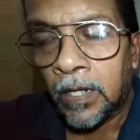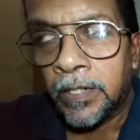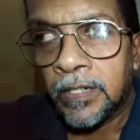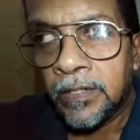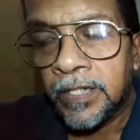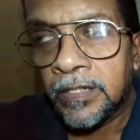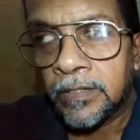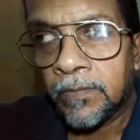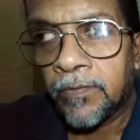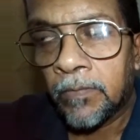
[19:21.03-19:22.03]
near
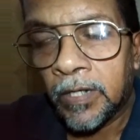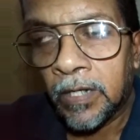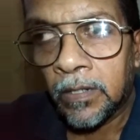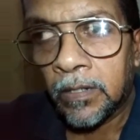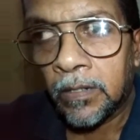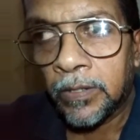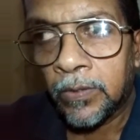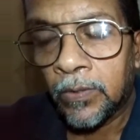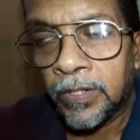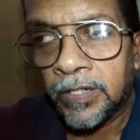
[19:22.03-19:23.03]
this from
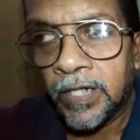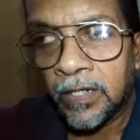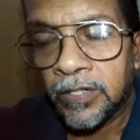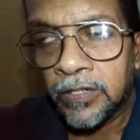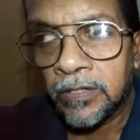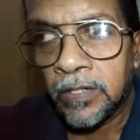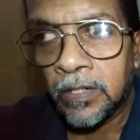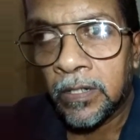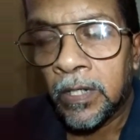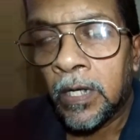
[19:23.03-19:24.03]
the junction
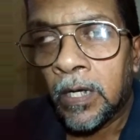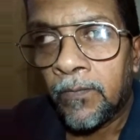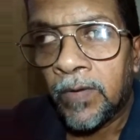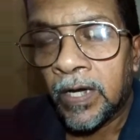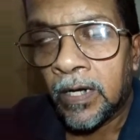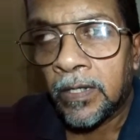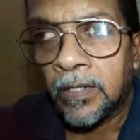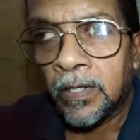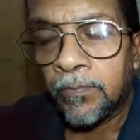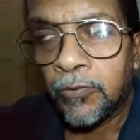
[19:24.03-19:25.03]
where
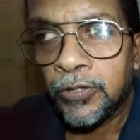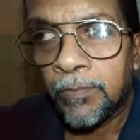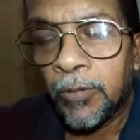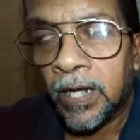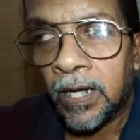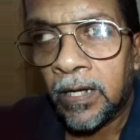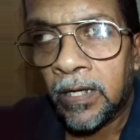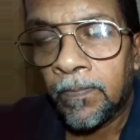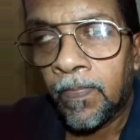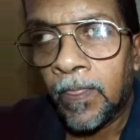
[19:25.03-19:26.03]
the
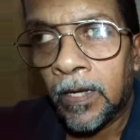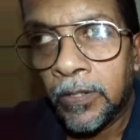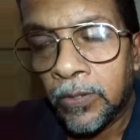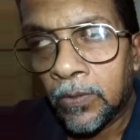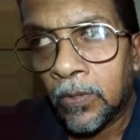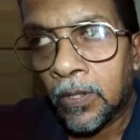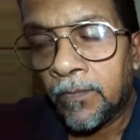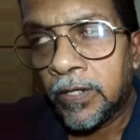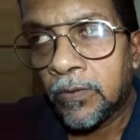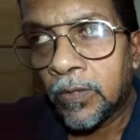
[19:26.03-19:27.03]
Punchiborella,
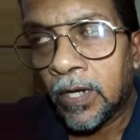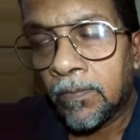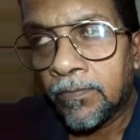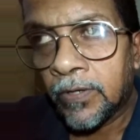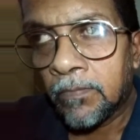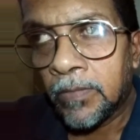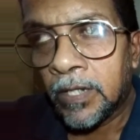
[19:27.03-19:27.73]
when you come from